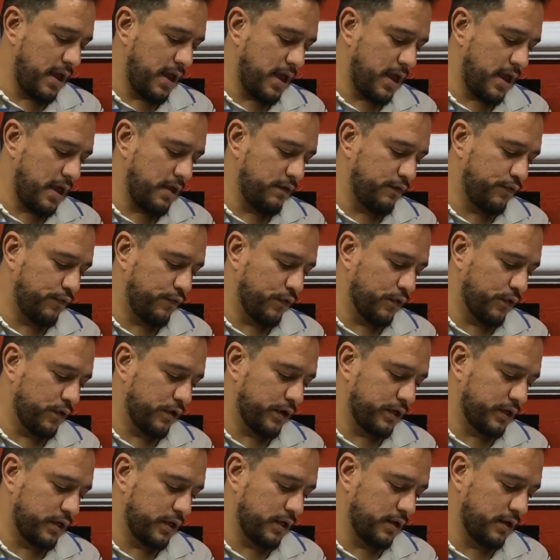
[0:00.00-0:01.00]
and
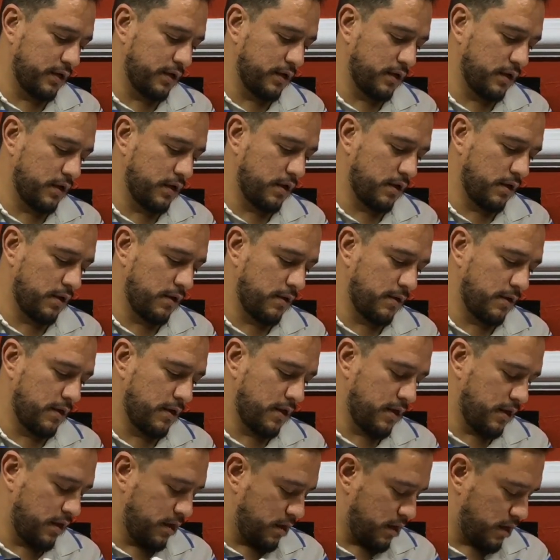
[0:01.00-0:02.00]
forth,
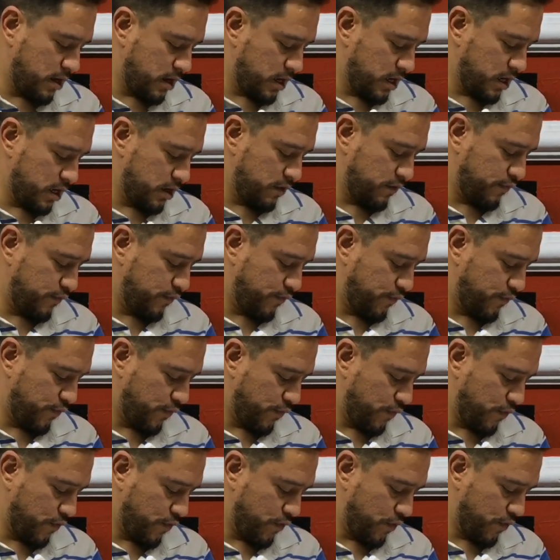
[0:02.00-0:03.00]
and
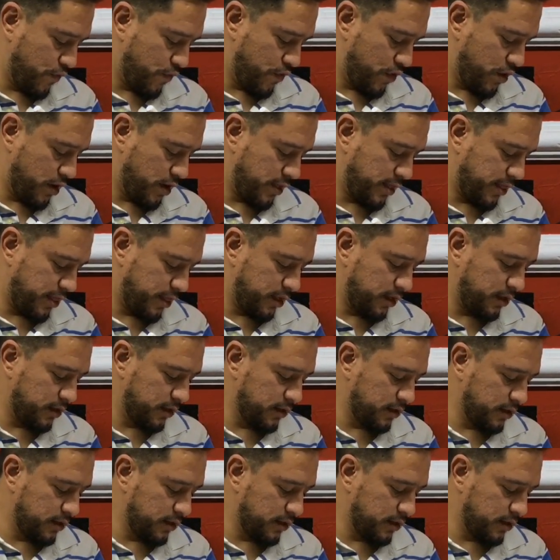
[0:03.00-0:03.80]
forth,